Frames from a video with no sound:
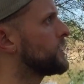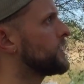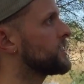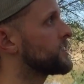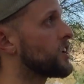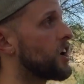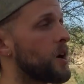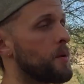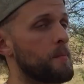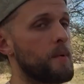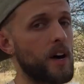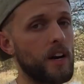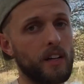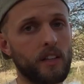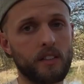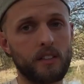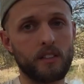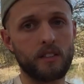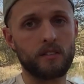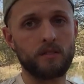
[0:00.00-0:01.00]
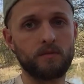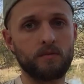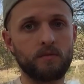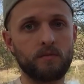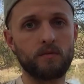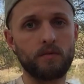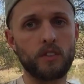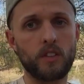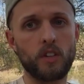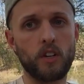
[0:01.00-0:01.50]
it's harmonics.
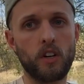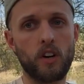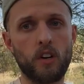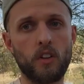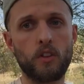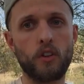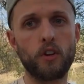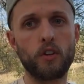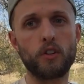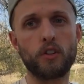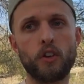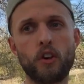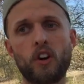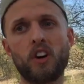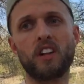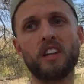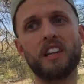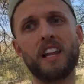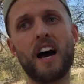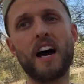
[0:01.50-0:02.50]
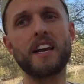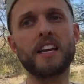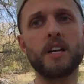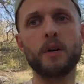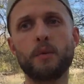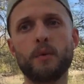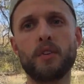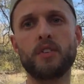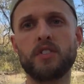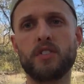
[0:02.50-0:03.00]
They're
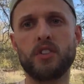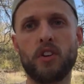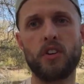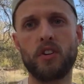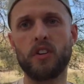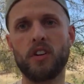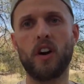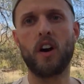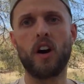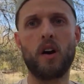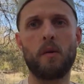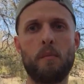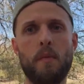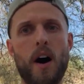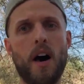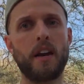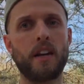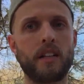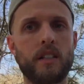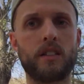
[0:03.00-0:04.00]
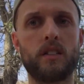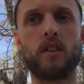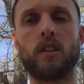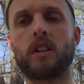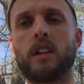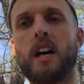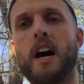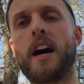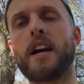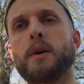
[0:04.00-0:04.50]
aligning with certain harmonics. They're
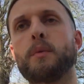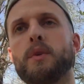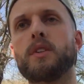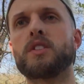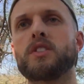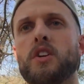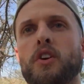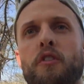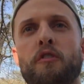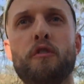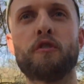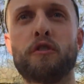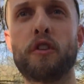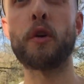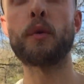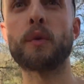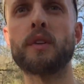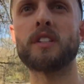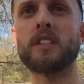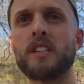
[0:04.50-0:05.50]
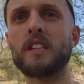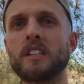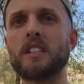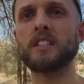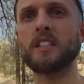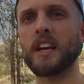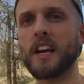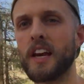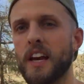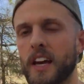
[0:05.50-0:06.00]
aligning with certain
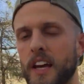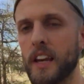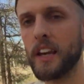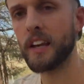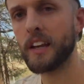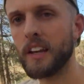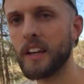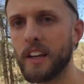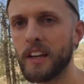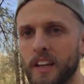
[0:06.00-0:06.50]
frequencies, and